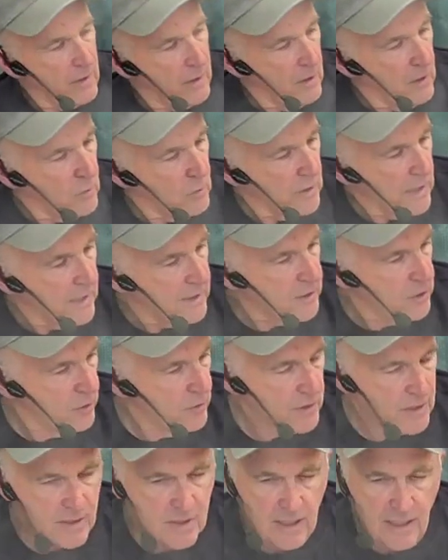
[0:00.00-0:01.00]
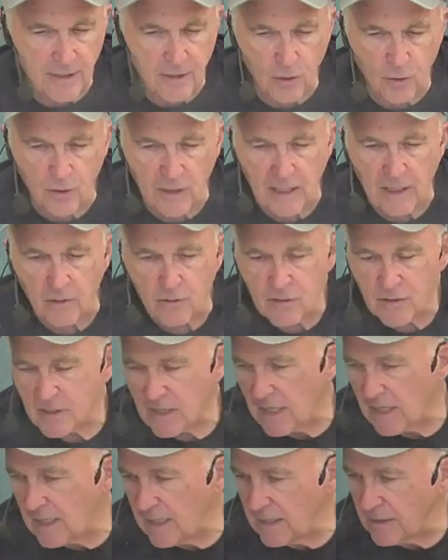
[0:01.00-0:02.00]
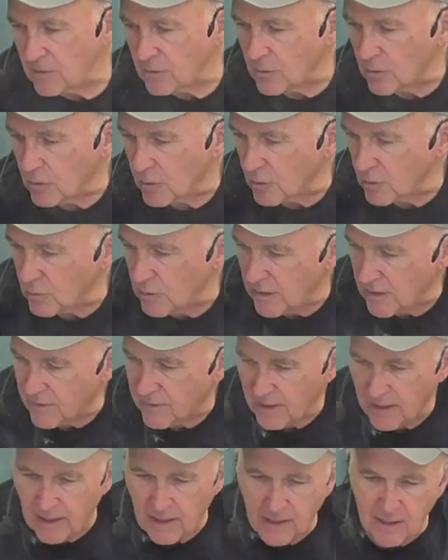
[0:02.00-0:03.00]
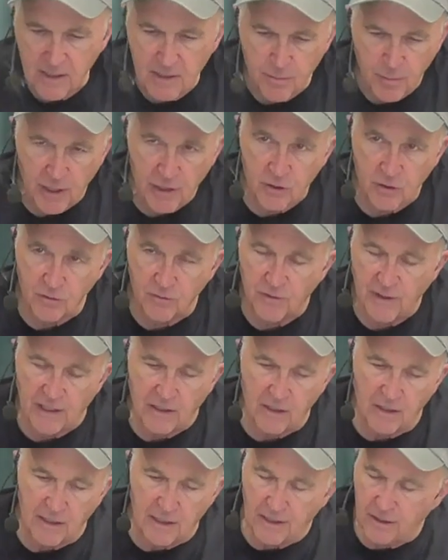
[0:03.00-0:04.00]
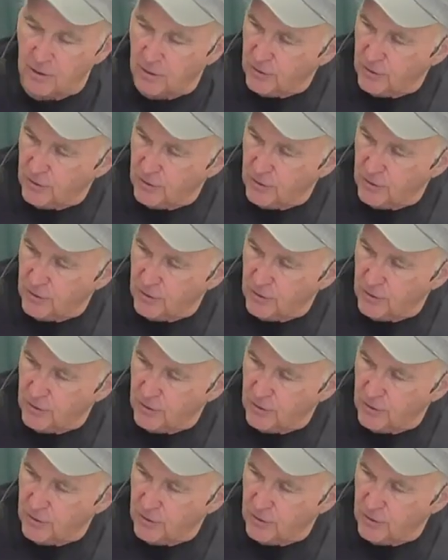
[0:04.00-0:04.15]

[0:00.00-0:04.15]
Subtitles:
When I do this, I do it outside or with a special ventilator